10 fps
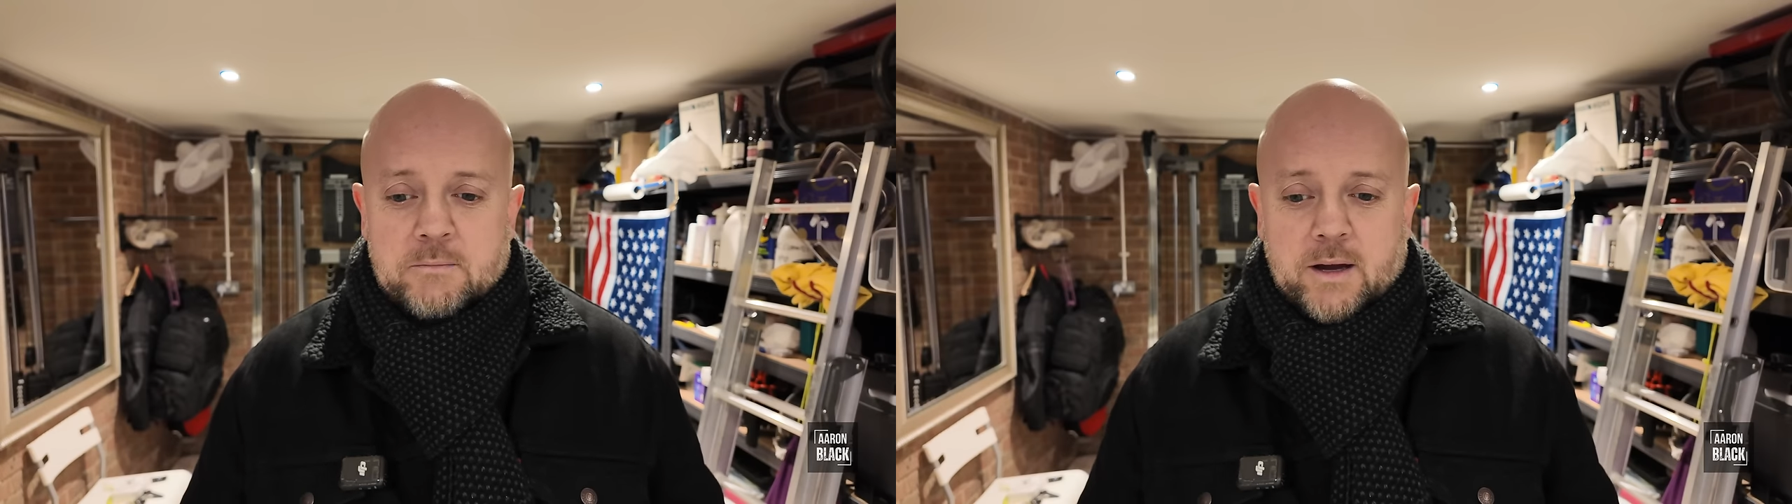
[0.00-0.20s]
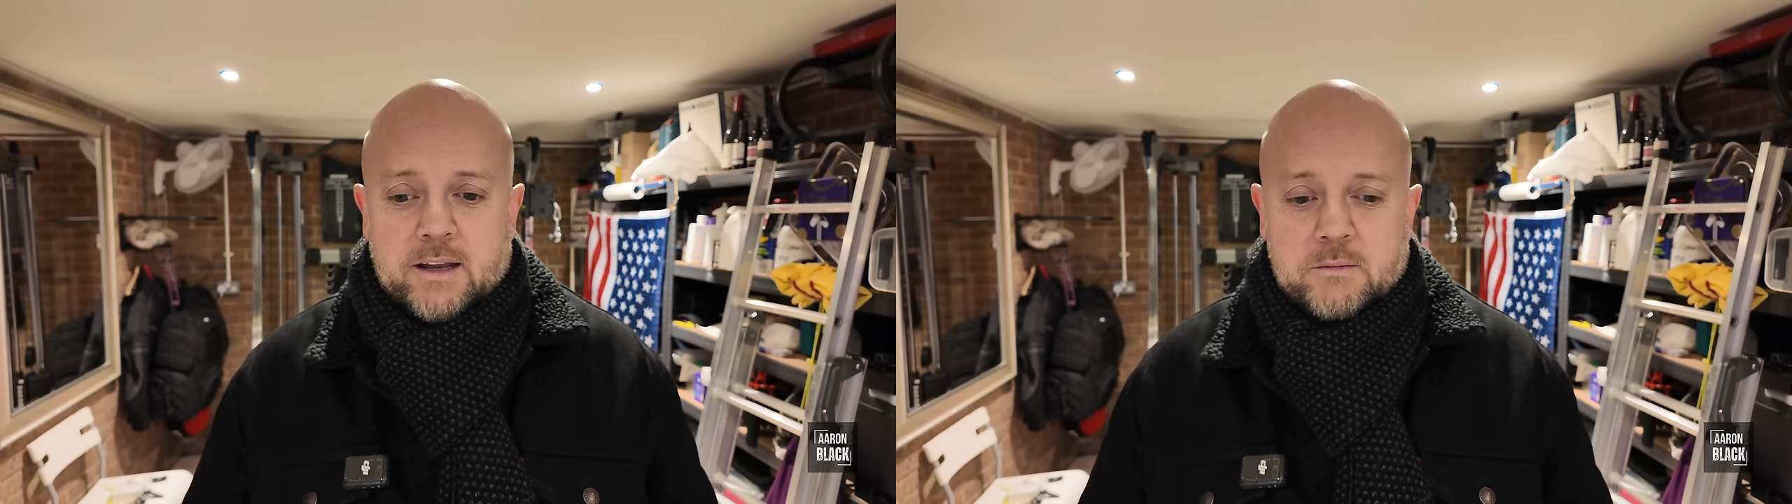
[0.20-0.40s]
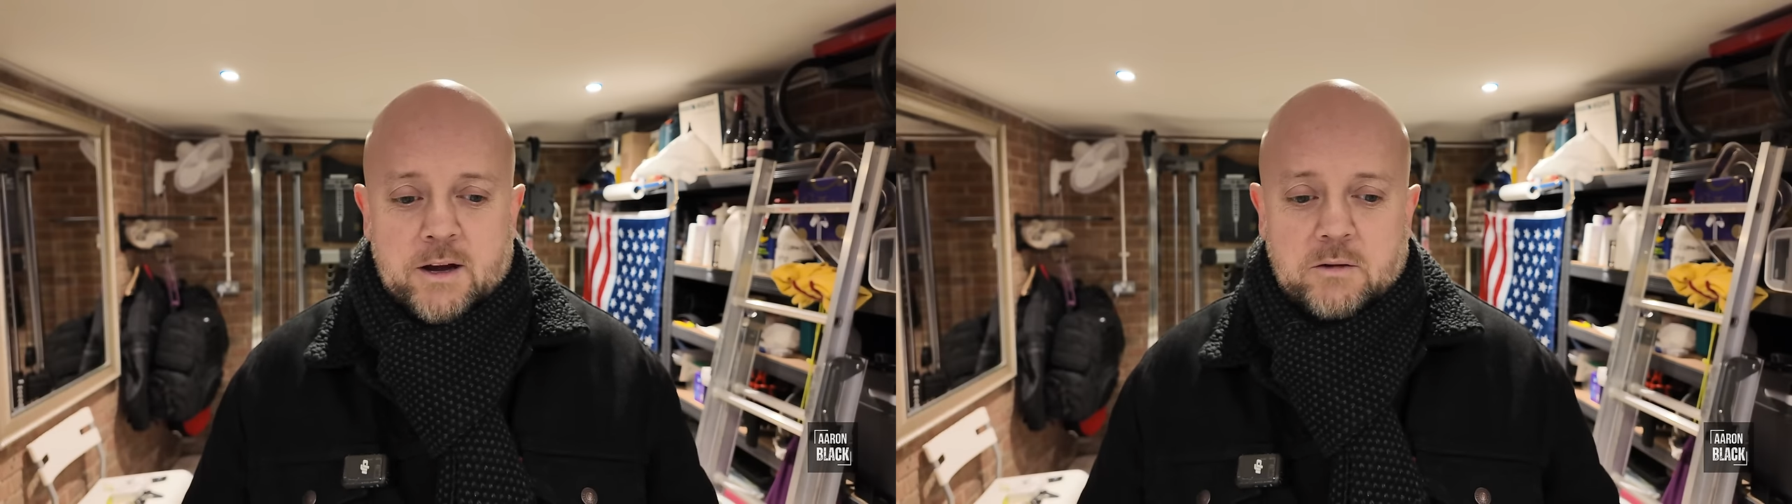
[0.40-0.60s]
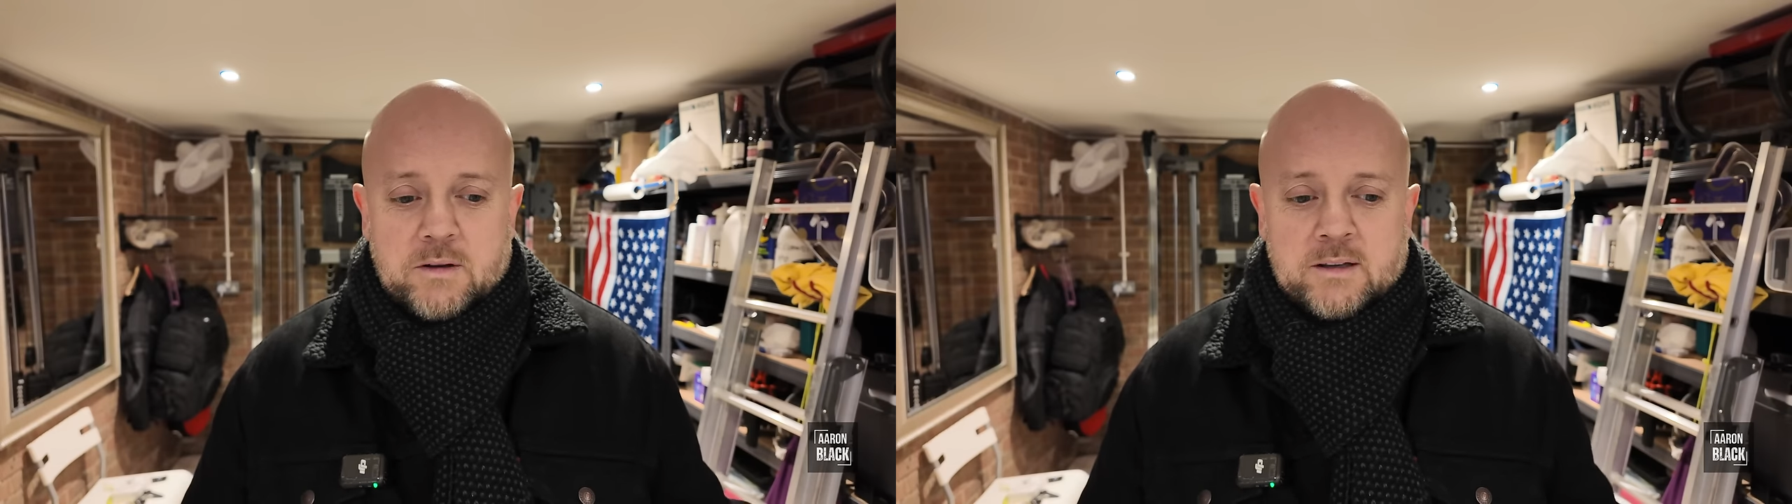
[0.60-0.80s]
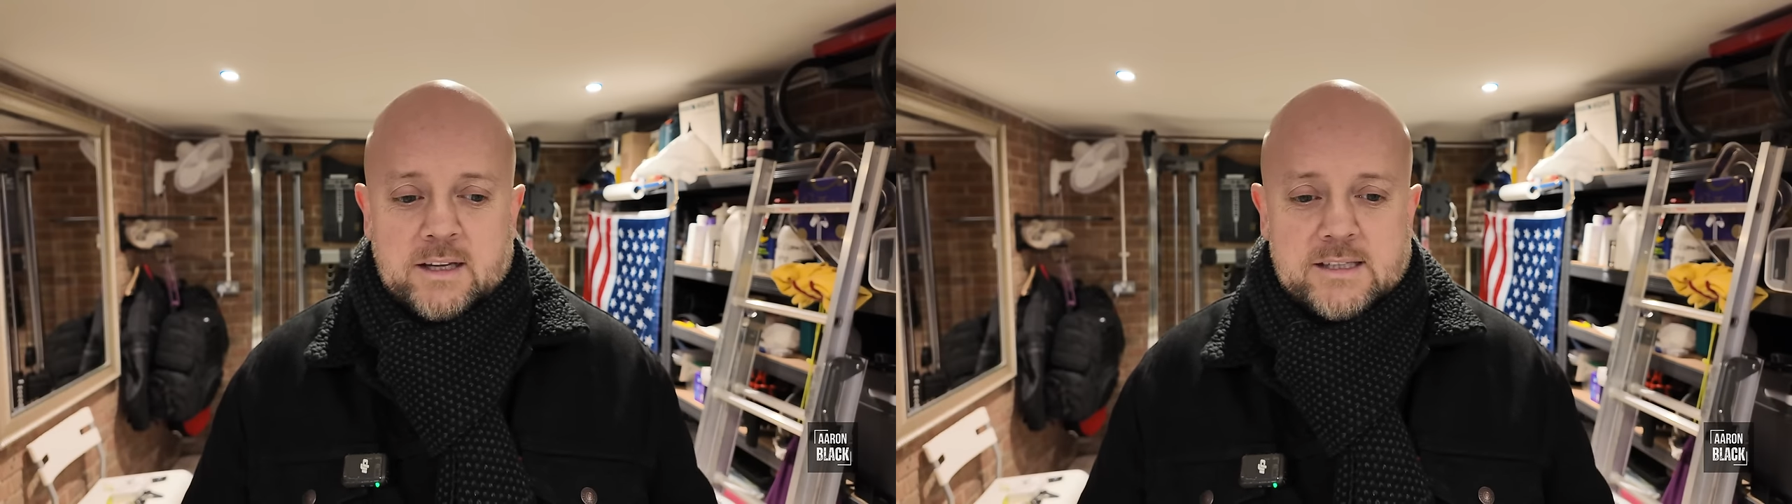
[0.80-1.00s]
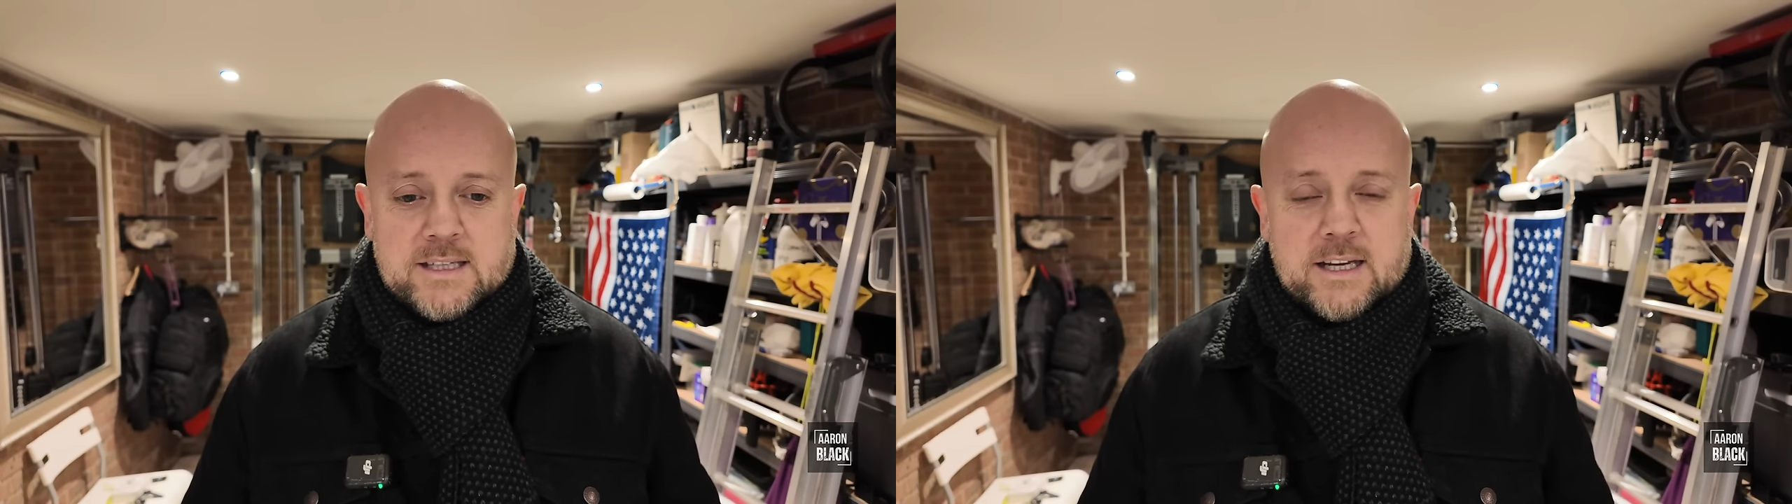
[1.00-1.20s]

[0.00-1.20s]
But at the moment, he's